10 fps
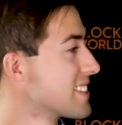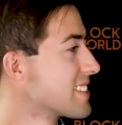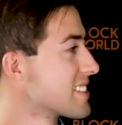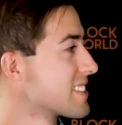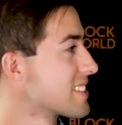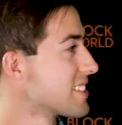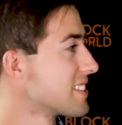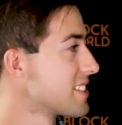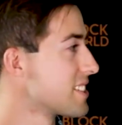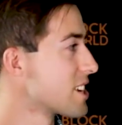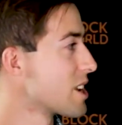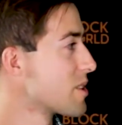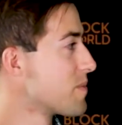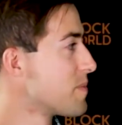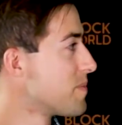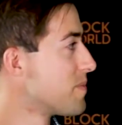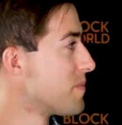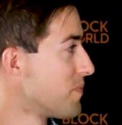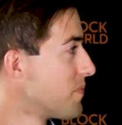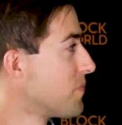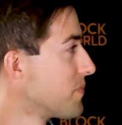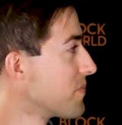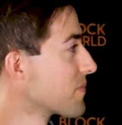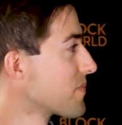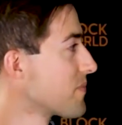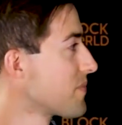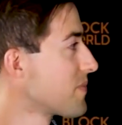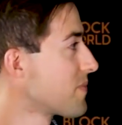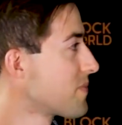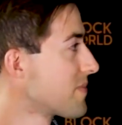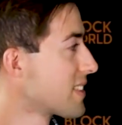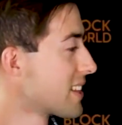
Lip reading: No words are spoken by the person on screen.